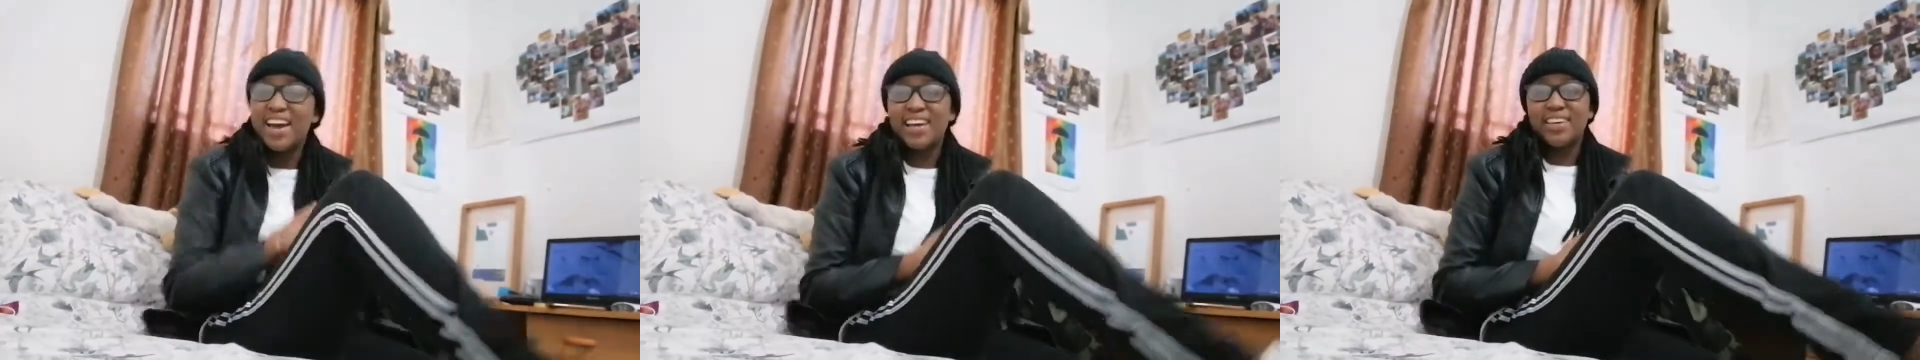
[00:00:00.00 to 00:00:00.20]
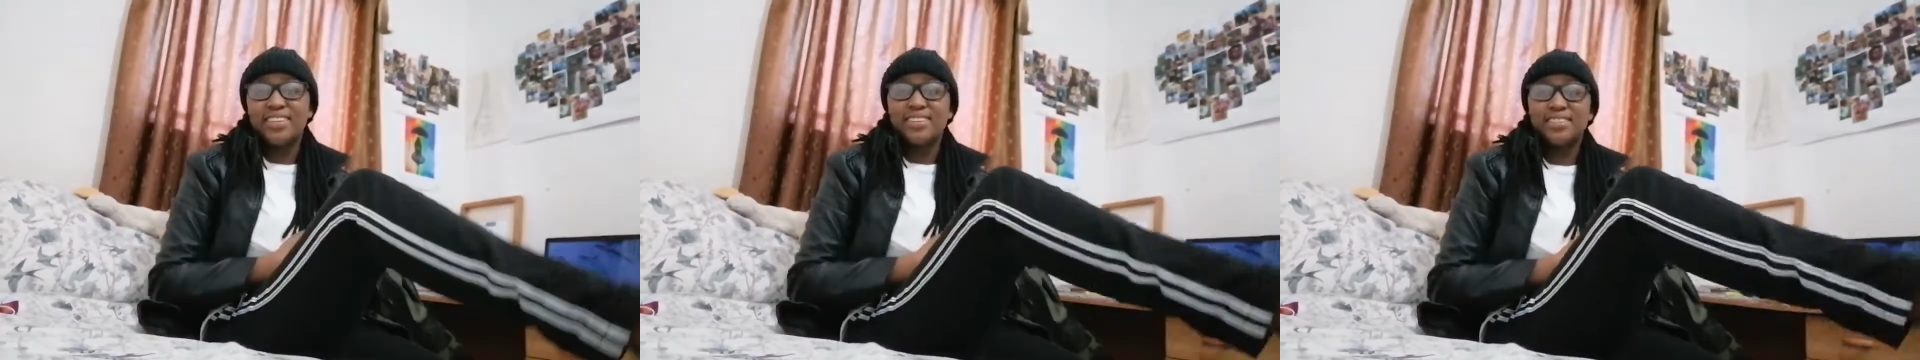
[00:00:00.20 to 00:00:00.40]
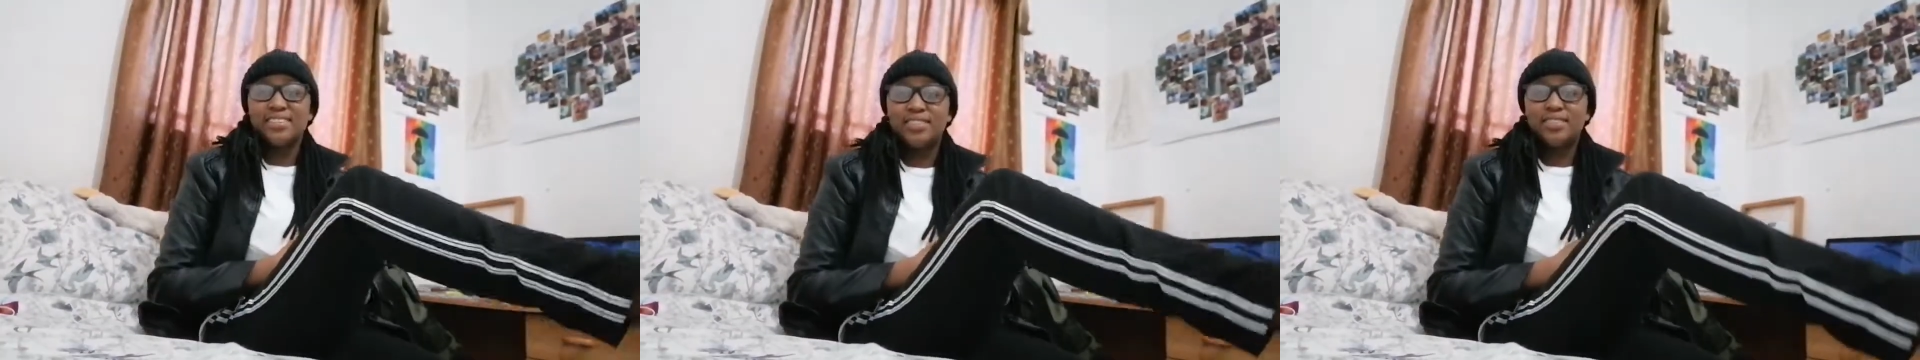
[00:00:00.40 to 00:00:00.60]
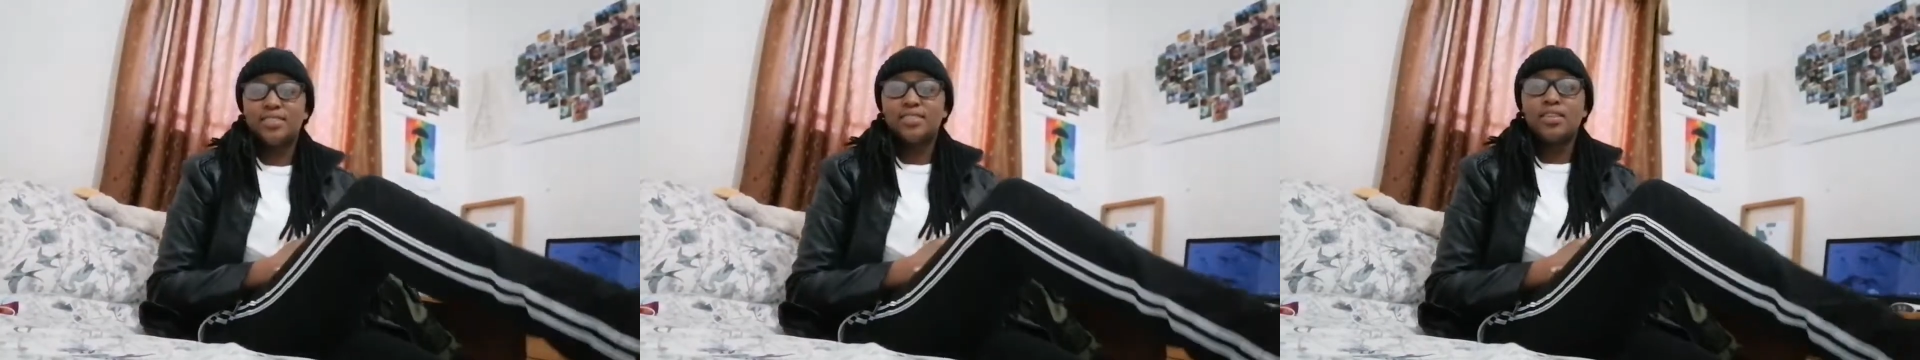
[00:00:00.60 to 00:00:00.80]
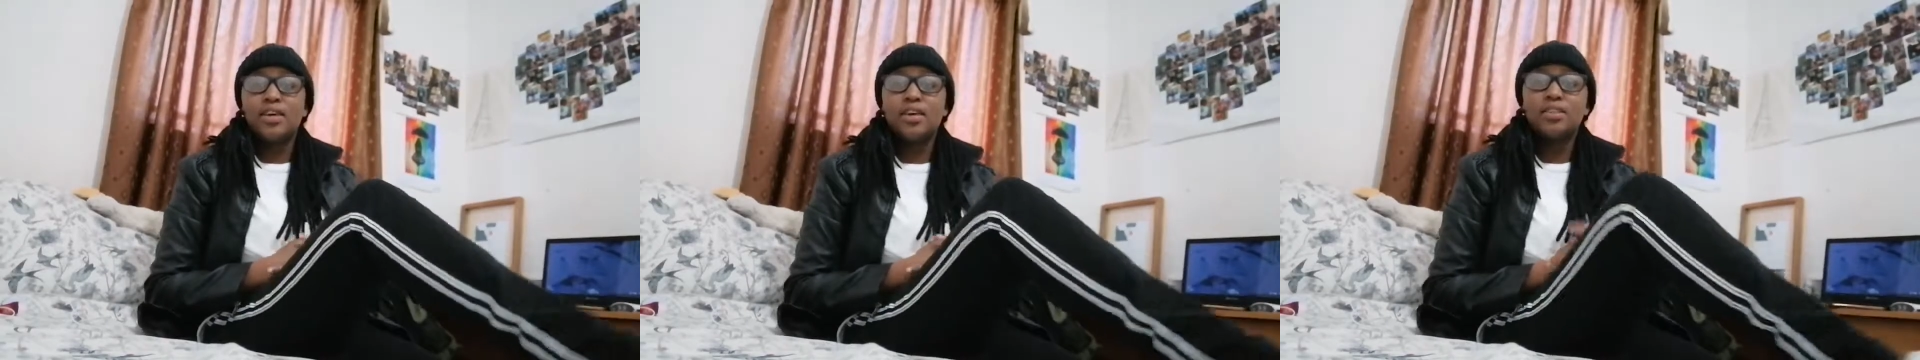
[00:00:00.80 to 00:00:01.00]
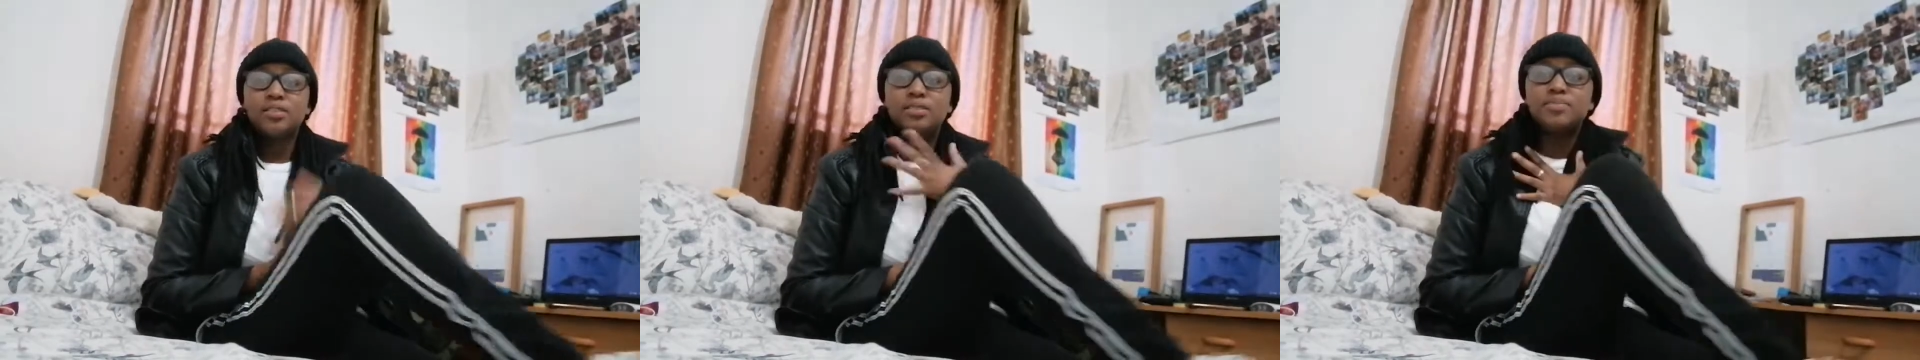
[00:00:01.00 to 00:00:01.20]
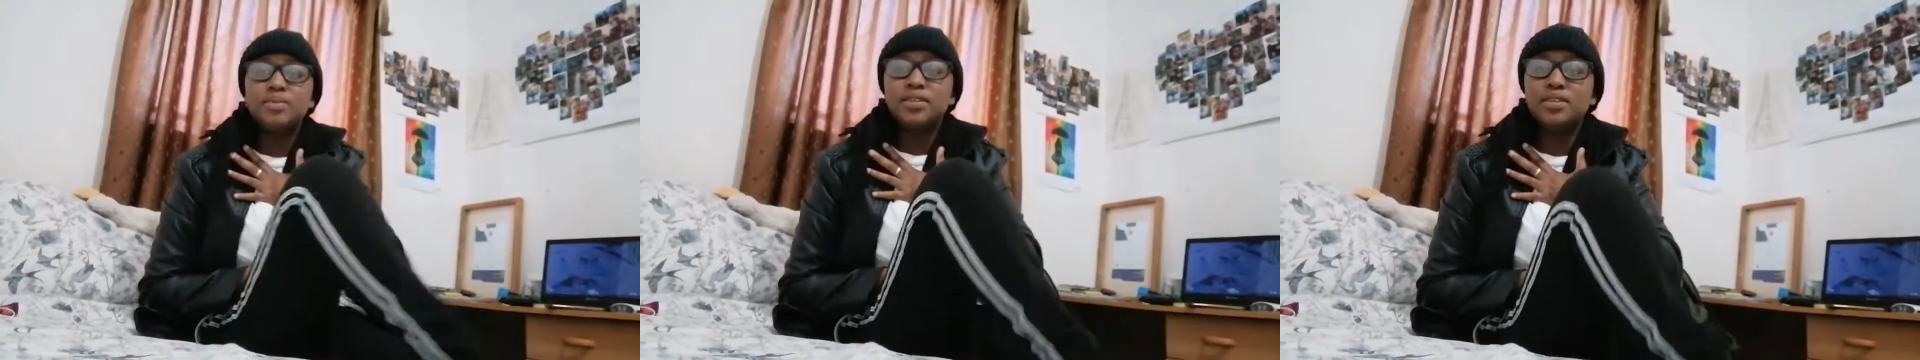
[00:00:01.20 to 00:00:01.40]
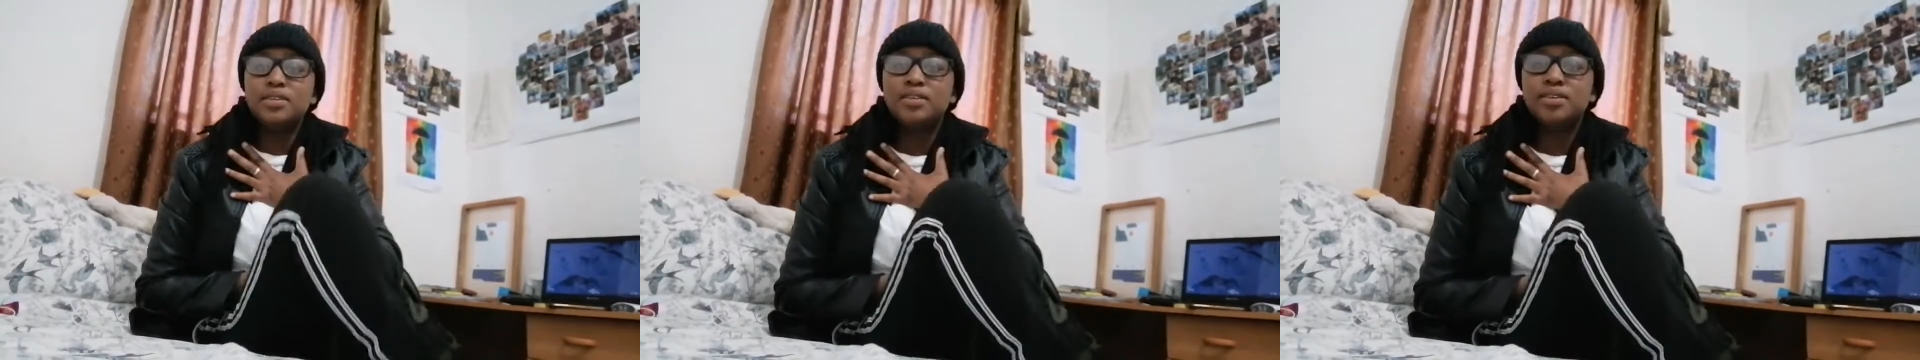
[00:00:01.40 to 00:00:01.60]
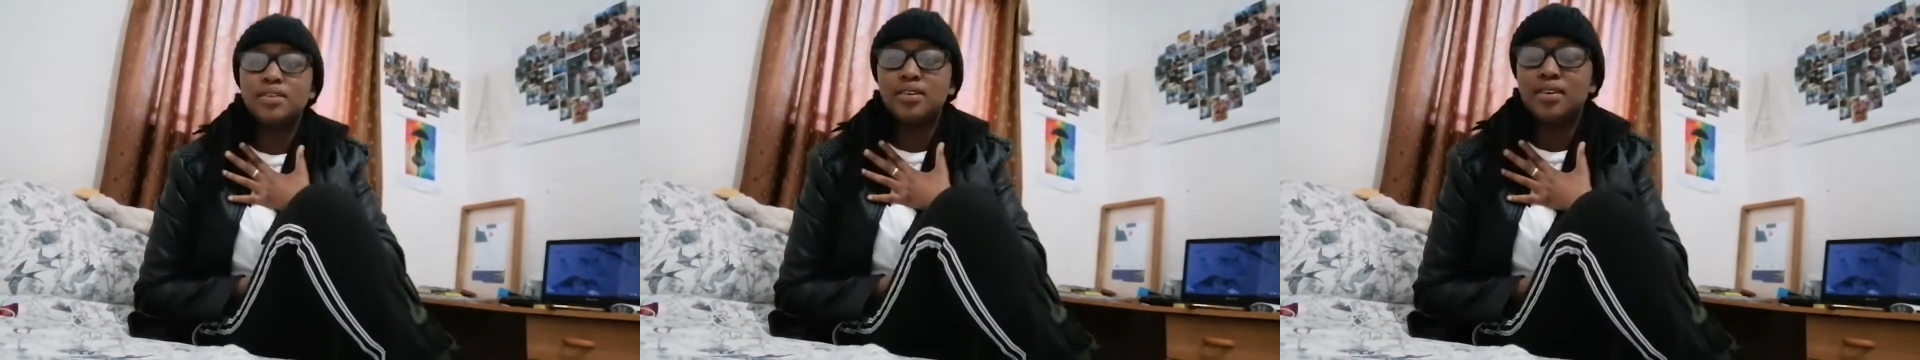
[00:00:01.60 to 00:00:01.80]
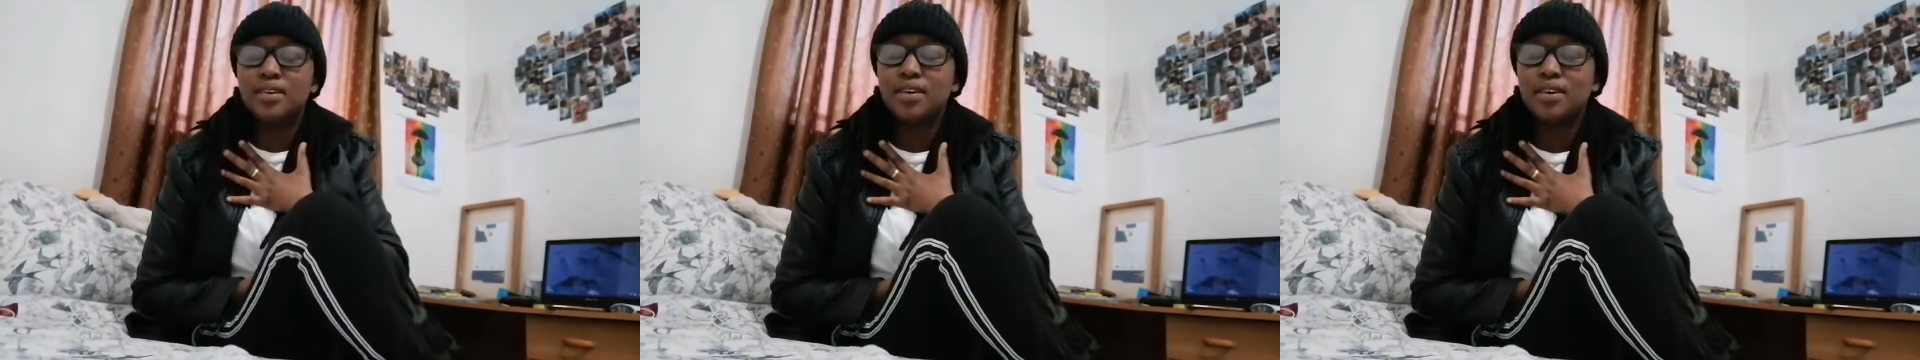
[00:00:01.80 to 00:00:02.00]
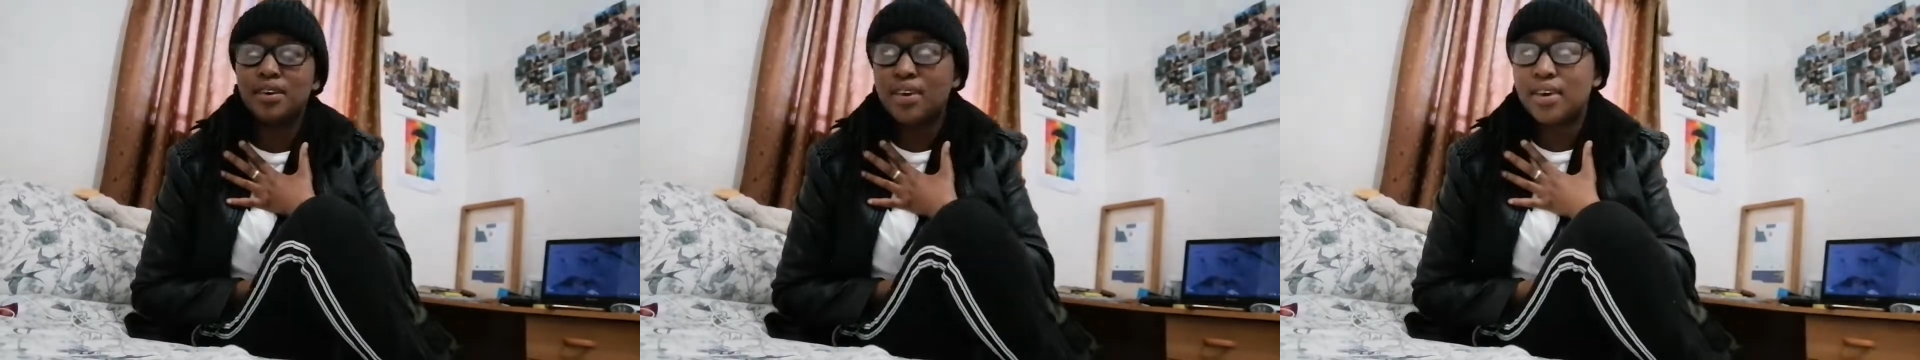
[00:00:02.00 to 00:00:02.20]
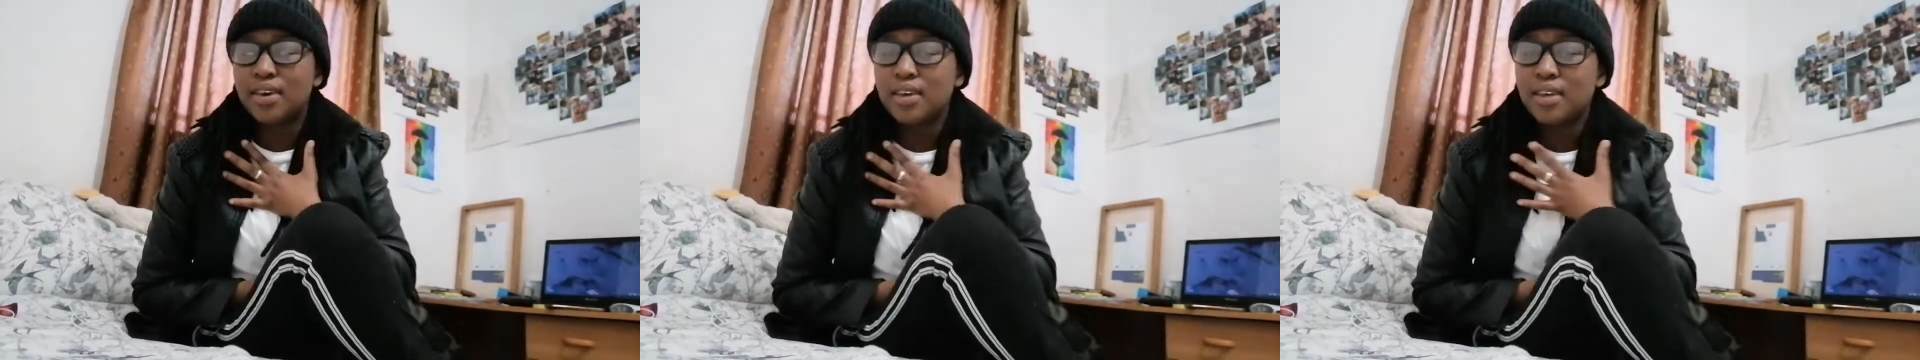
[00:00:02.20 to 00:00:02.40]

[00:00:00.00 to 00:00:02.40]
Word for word: guys, it's me again